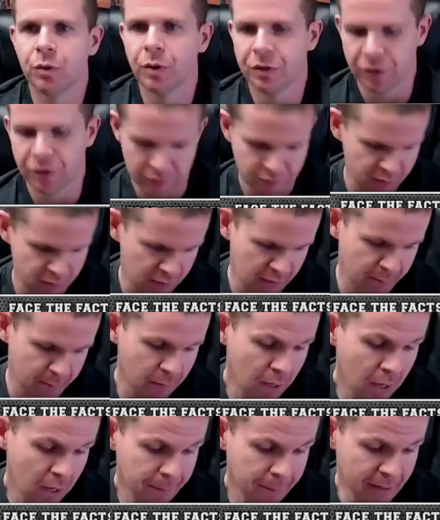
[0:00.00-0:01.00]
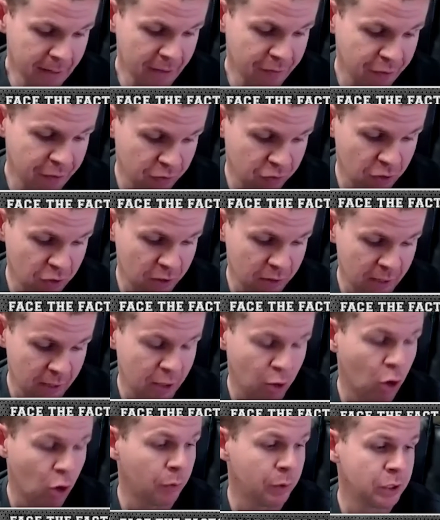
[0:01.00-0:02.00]
with the team, but I think that they're
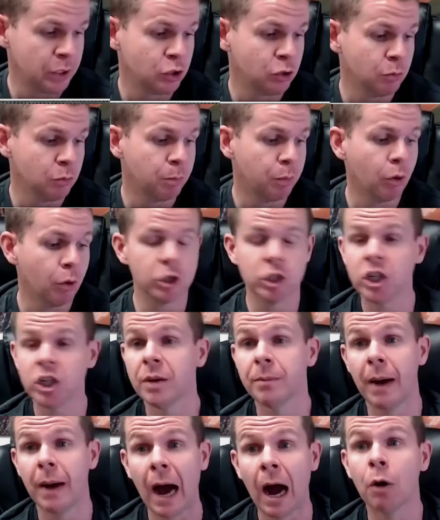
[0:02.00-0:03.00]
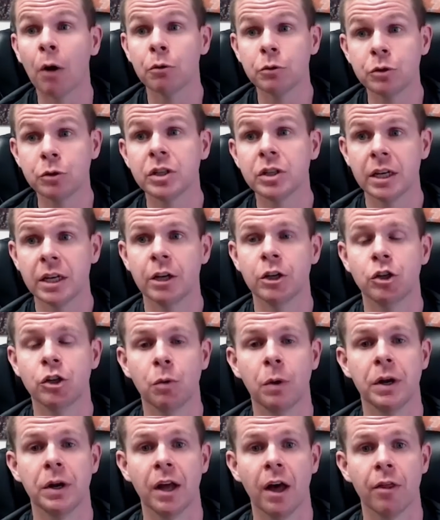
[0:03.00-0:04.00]
going to push him out
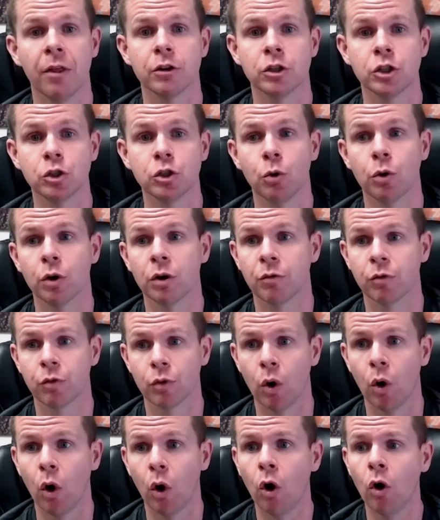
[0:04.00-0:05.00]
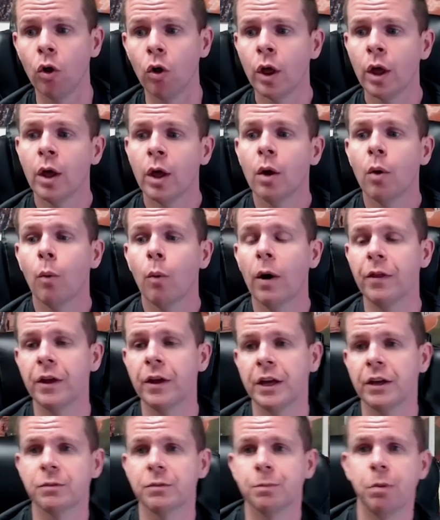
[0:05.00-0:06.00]
into another sort of role, whether
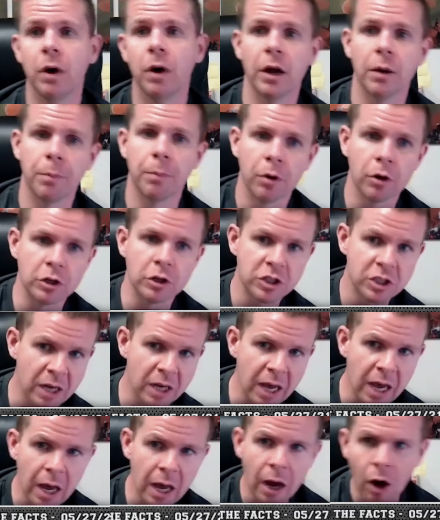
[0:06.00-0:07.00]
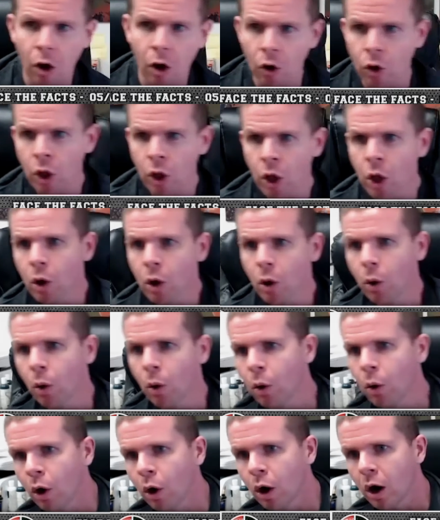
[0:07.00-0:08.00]
he's player personnel
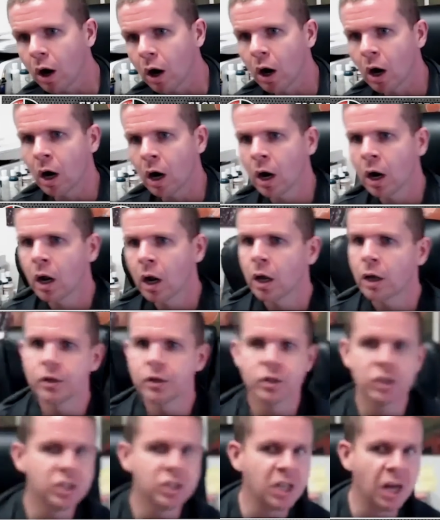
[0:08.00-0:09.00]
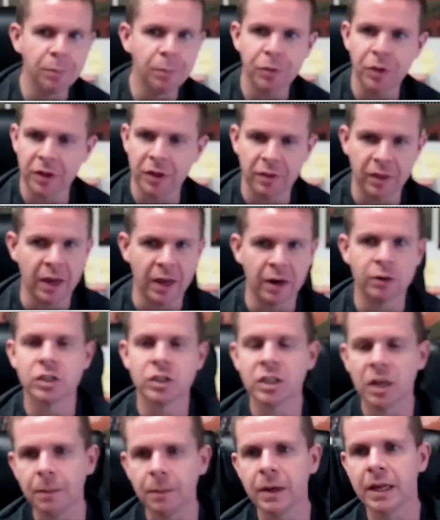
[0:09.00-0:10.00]
or something there.
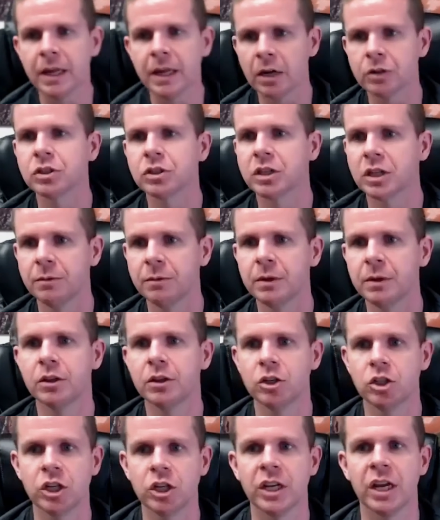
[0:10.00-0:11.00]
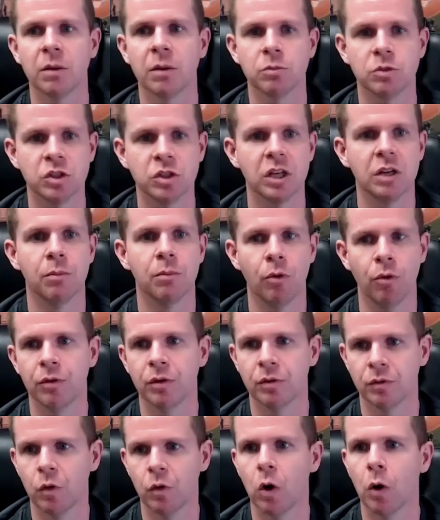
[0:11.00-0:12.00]
Somebody else is going to be in the GM seat
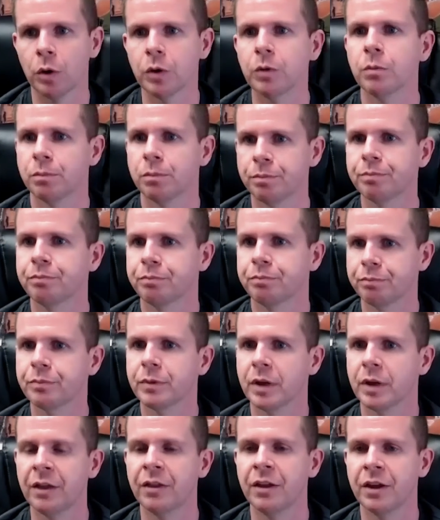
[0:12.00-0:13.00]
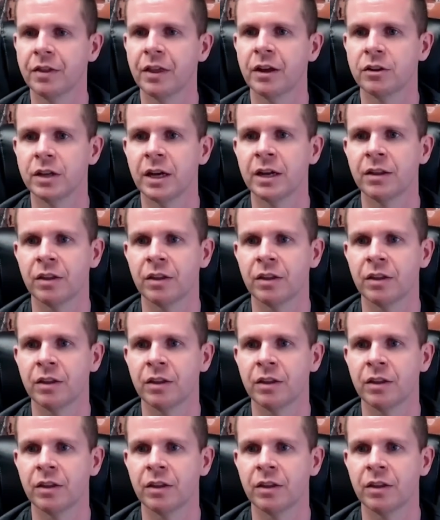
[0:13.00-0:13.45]
moving forward. I think that. Yeah,